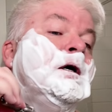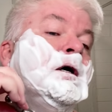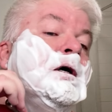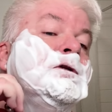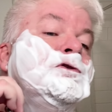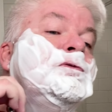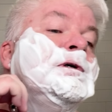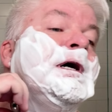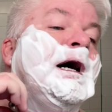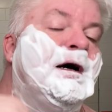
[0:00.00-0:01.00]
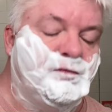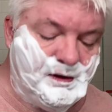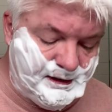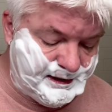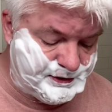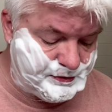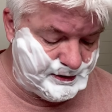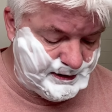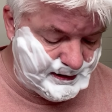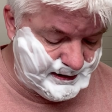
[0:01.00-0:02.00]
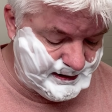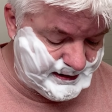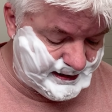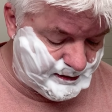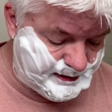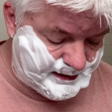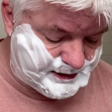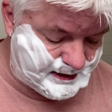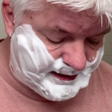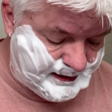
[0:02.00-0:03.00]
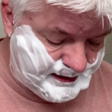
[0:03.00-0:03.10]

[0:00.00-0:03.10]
on two and a half. Well, let's turn it a little down actually